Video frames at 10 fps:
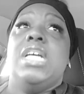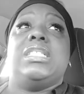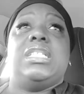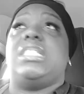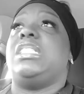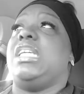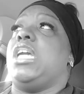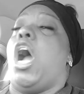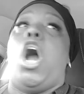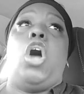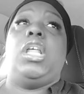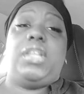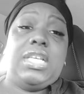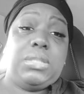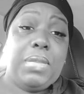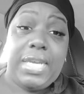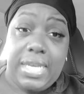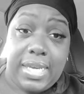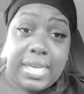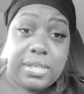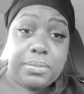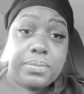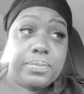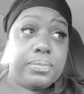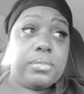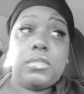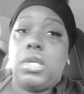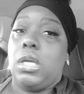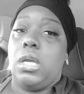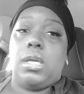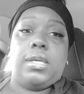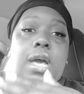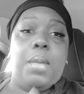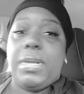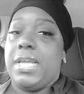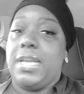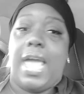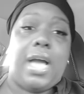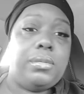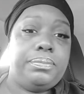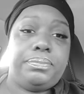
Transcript: to see all of these men coming in and out.